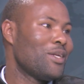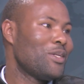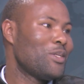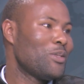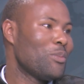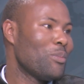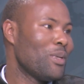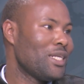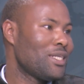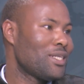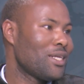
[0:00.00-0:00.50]

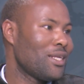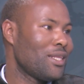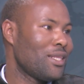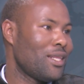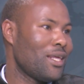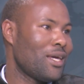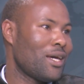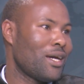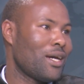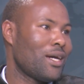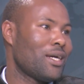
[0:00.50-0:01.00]
maintain
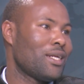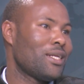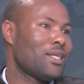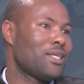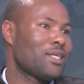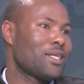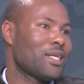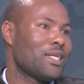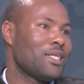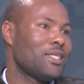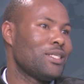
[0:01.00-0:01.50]
their
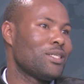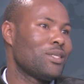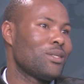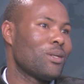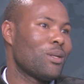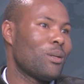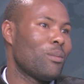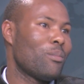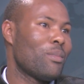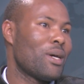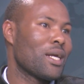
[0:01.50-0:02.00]

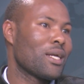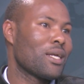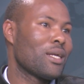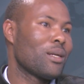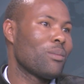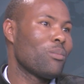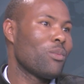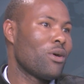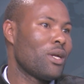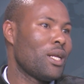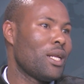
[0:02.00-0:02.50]
traditional
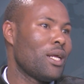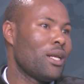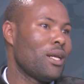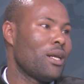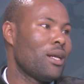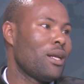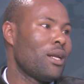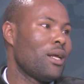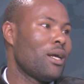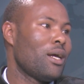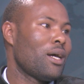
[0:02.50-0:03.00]
banking model
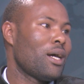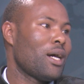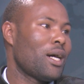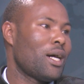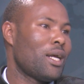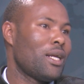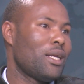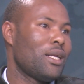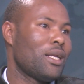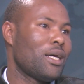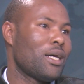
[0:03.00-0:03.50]

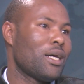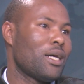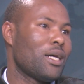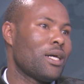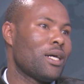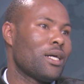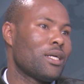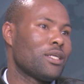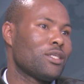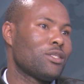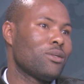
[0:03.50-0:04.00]
and
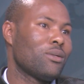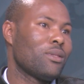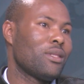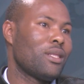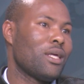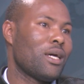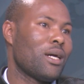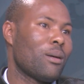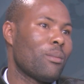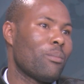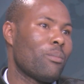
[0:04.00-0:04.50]
show
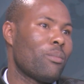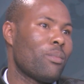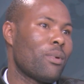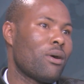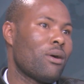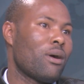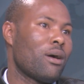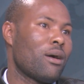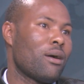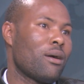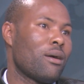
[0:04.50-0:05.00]
their
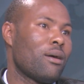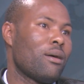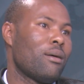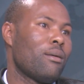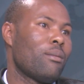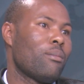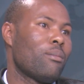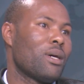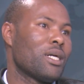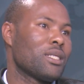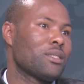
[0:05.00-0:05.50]
power
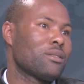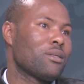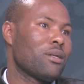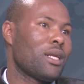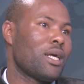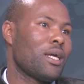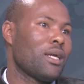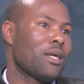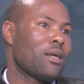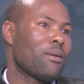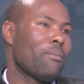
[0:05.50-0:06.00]
muscle,
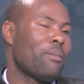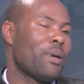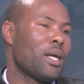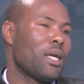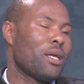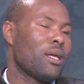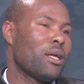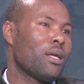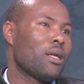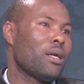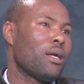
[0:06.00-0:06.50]
like
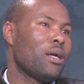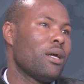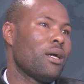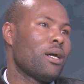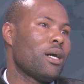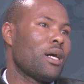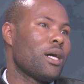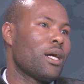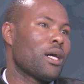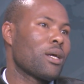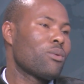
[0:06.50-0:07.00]

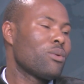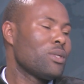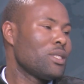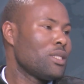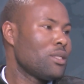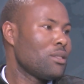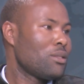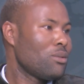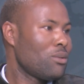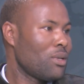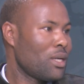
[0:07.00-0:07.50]

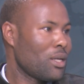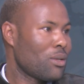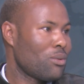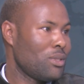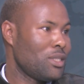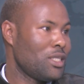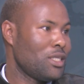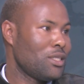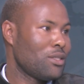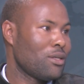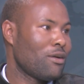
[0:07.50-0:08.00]
through
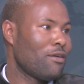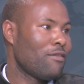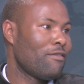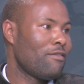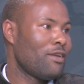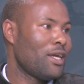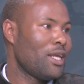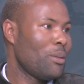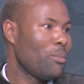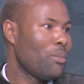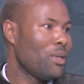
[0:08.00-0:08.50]
acquisition of
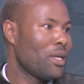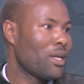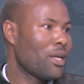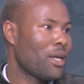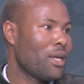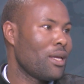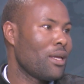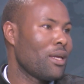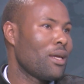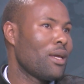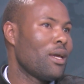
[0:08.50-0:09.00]
NBK.